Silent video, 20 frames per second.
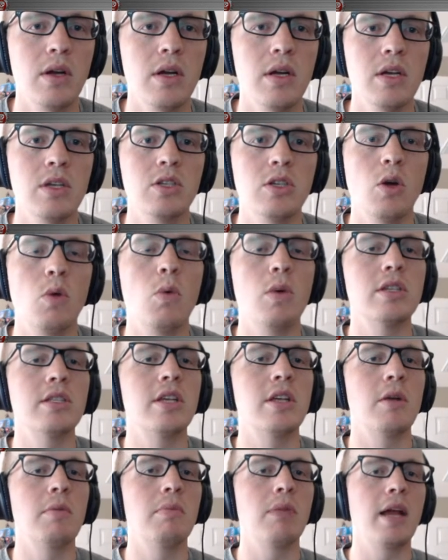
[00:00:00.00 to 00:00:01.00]
So once they're
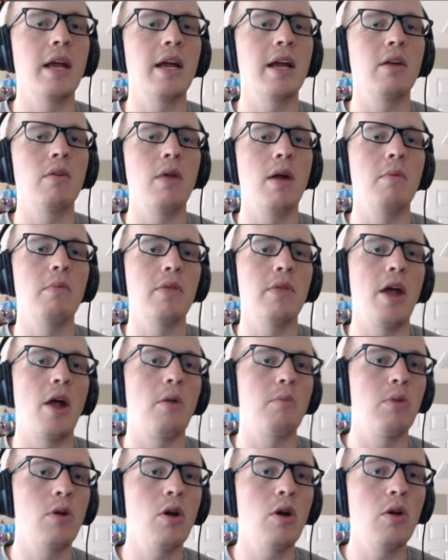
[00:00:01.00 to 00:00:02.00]
playing around with our
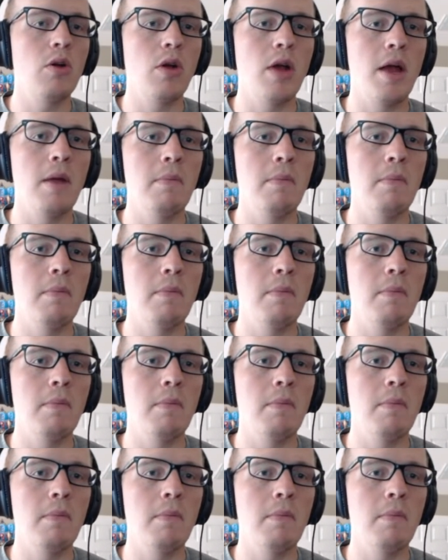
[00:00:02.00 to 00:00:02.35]
program,